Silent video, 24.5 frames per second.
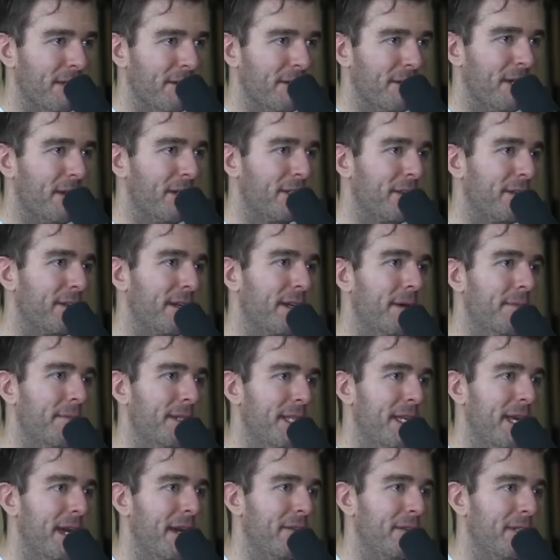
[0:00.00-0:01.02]
it also comes
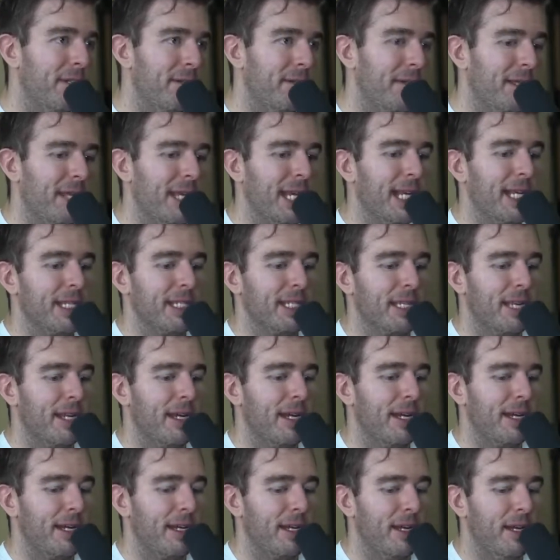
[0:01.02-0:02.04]
down to things
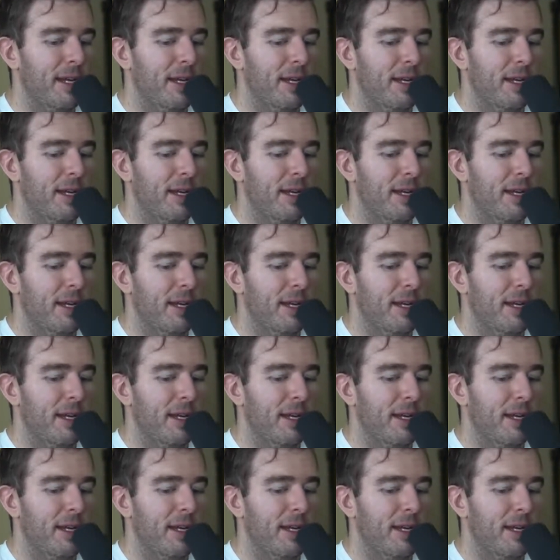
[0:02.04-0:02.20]
like